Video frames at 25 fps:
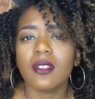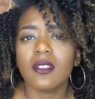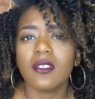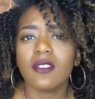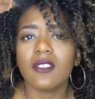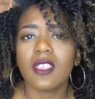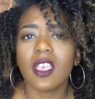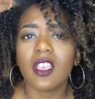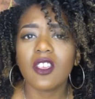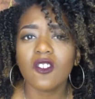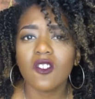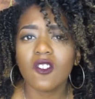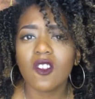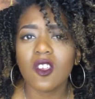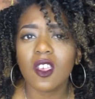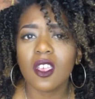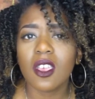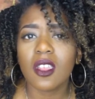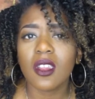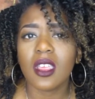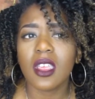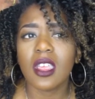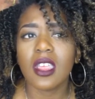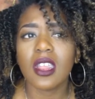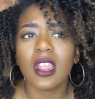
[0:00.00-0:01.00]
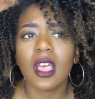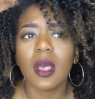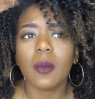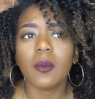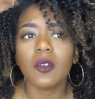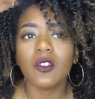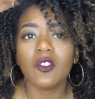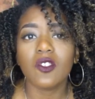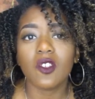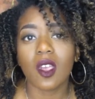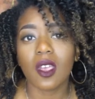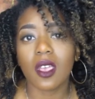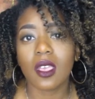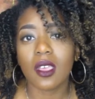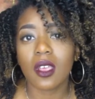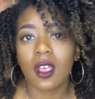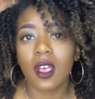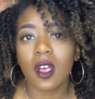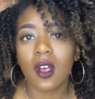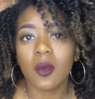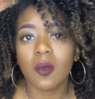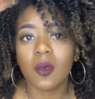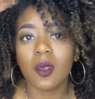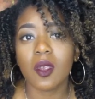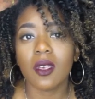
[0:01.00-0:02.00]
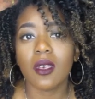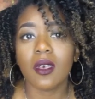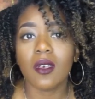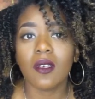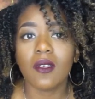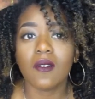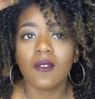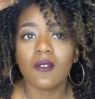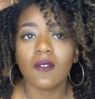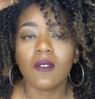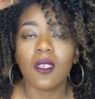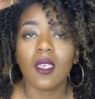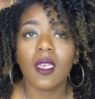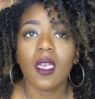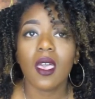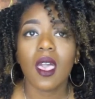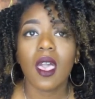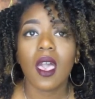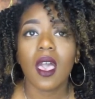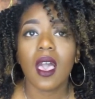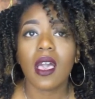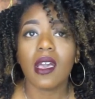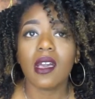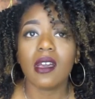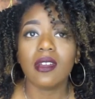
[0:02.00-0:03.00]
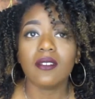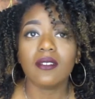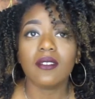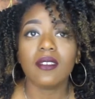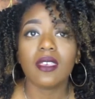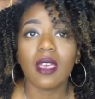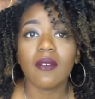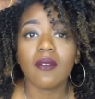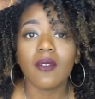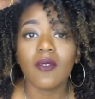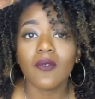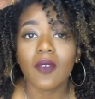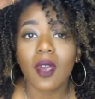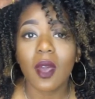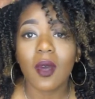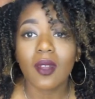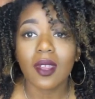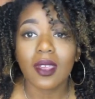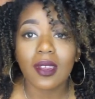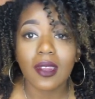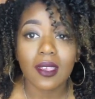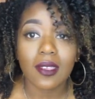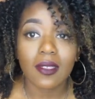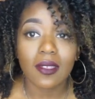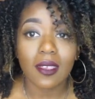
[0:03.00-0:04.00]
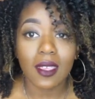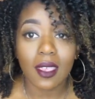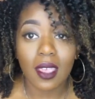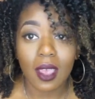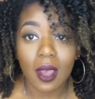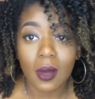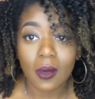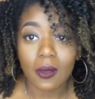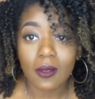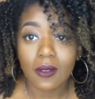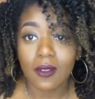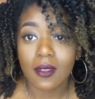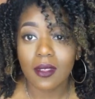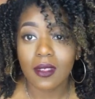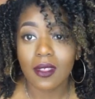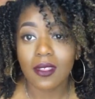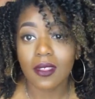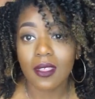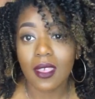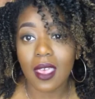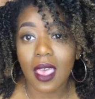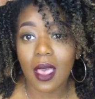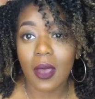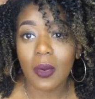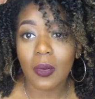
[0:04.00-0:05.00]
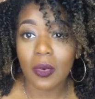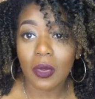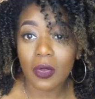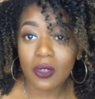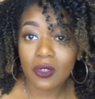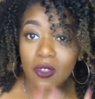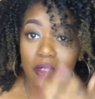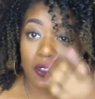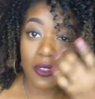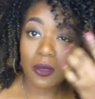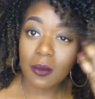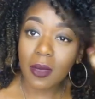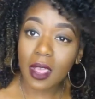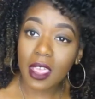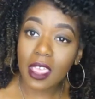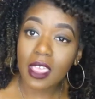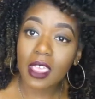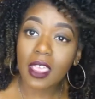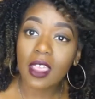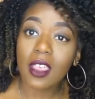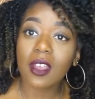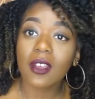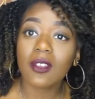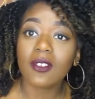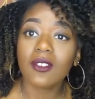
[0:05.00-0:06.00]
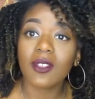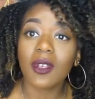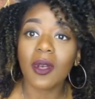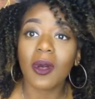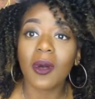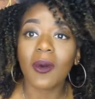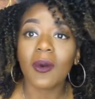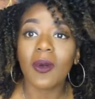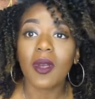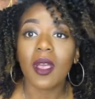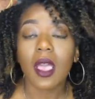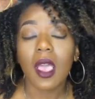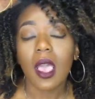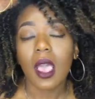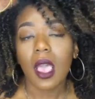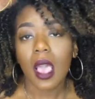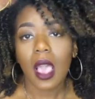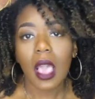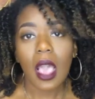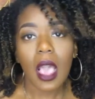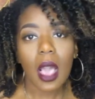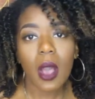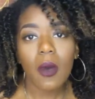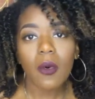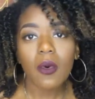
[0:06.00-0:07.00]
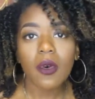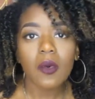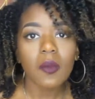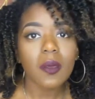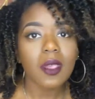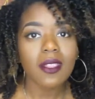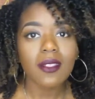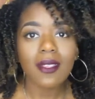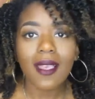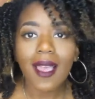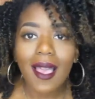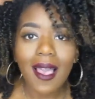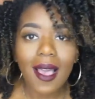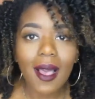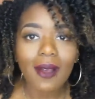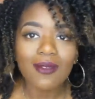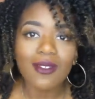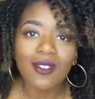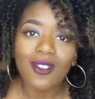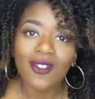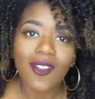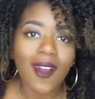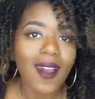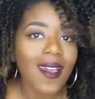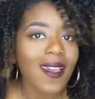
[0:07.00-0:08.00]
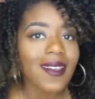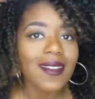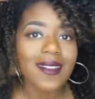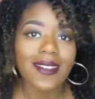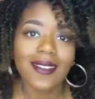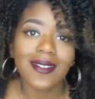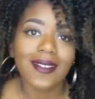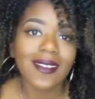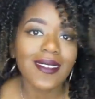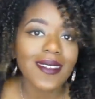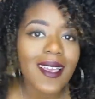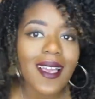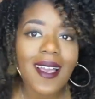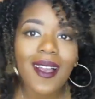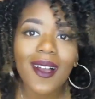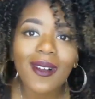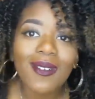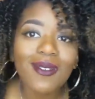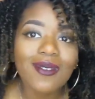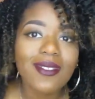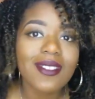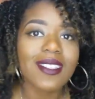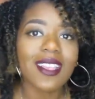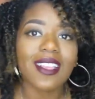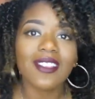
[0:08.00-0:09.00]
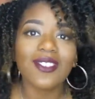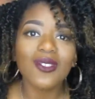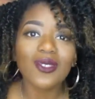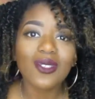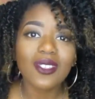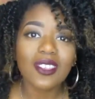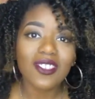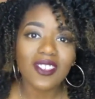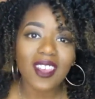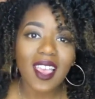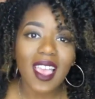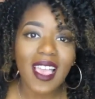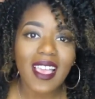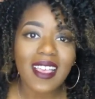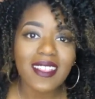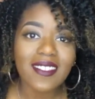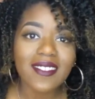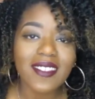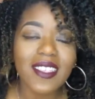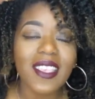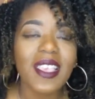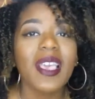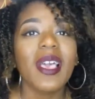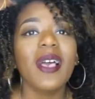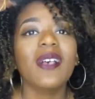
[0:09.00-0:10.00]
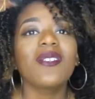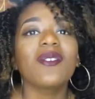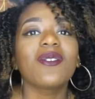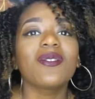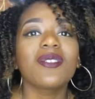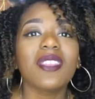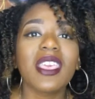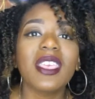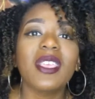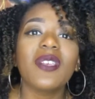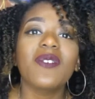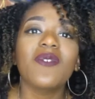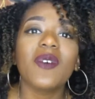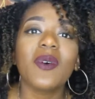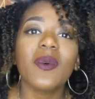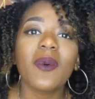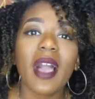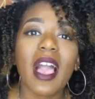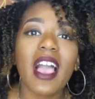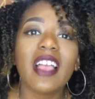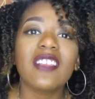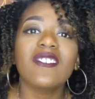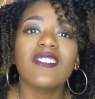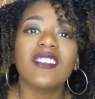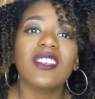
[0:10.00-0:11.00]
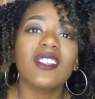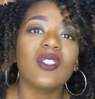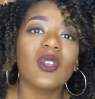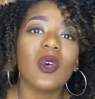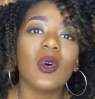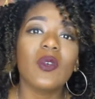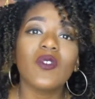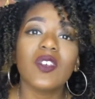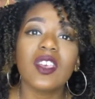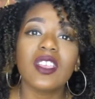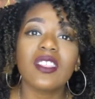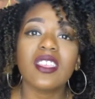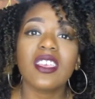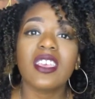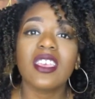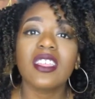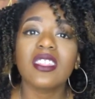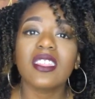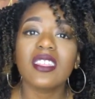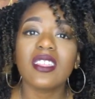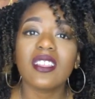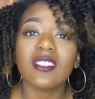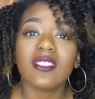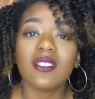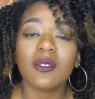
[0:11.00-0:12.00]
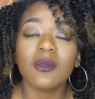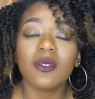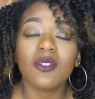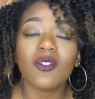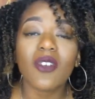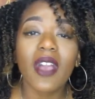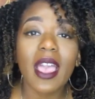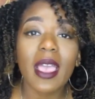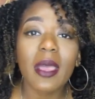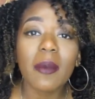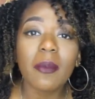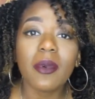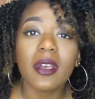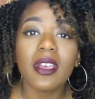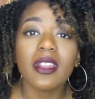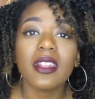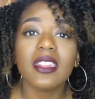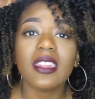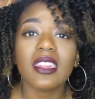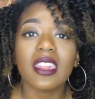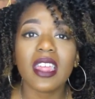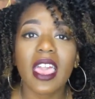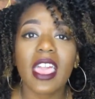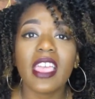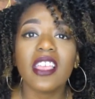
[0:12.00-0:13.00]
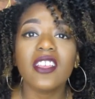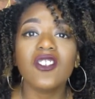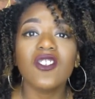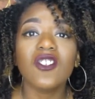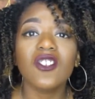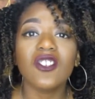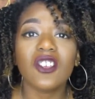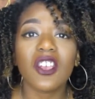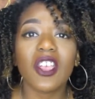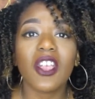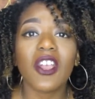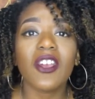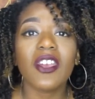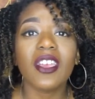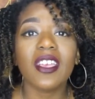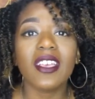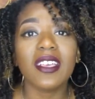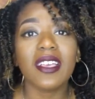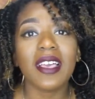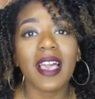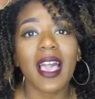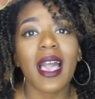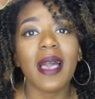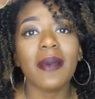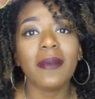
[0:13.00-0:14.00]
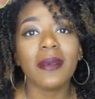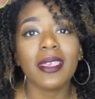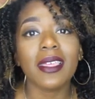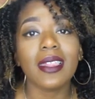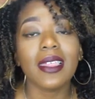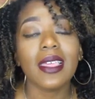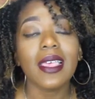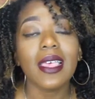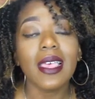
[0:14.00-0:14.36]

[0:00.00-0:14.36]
section and I'm gonna check it out, because I honestly haven't found anything else that works with my hair. So I will be down to try anything else that you suggest. So thank you for watching. Don't forget to hit the subscribe button, like, share, and comment.